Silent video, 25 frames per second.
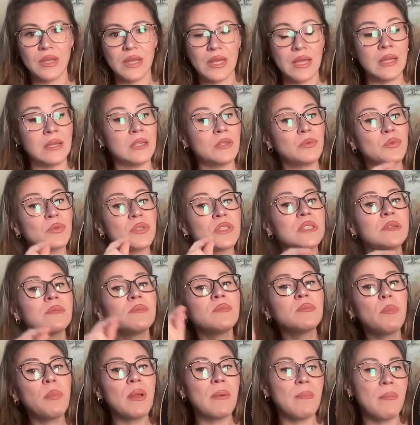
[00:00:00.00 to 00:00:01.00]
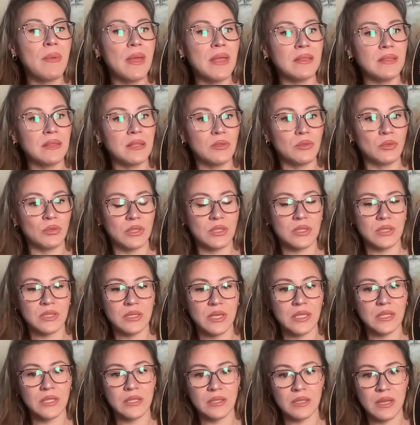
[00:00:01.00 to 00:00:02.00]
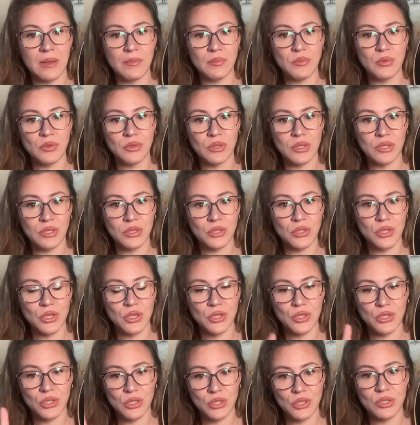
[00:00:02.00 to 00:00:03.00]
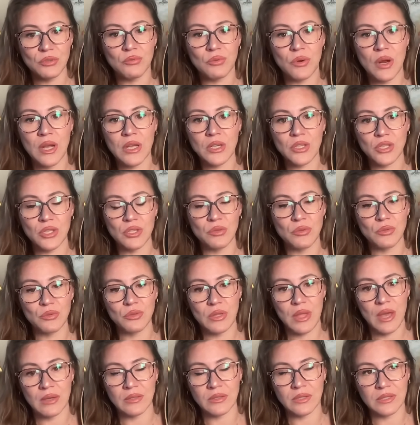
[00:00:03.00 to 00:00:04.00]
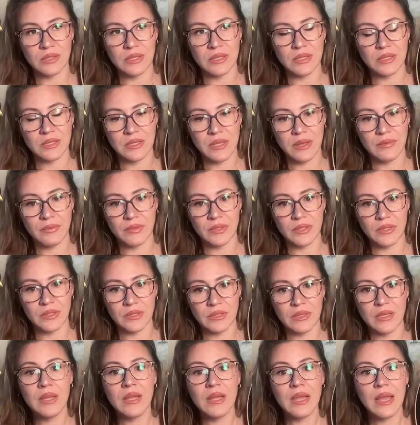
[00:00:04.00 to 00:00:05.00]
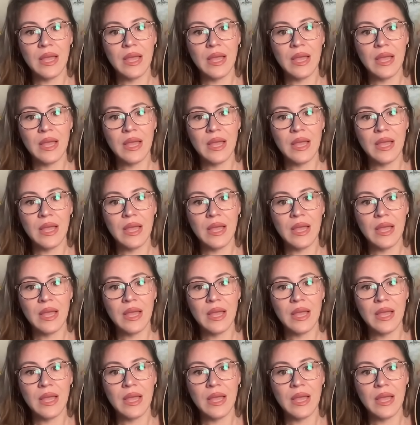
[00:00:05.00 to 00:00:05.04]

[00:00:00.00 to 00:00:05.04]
And it was implemented on a Saturn-Neptune conjunction in Russia in 2017.